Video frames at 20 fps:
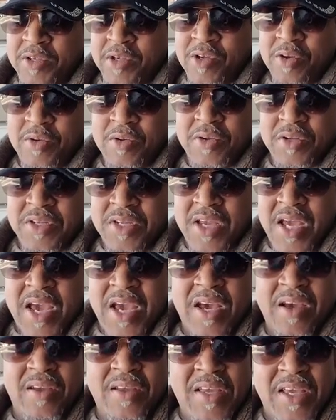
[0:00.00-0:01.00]

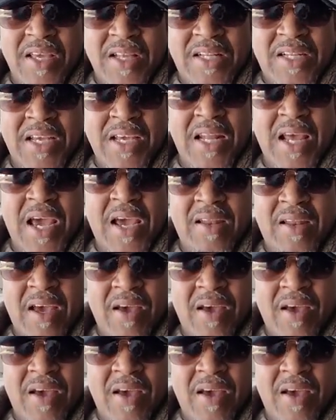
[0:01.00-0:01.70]
it did have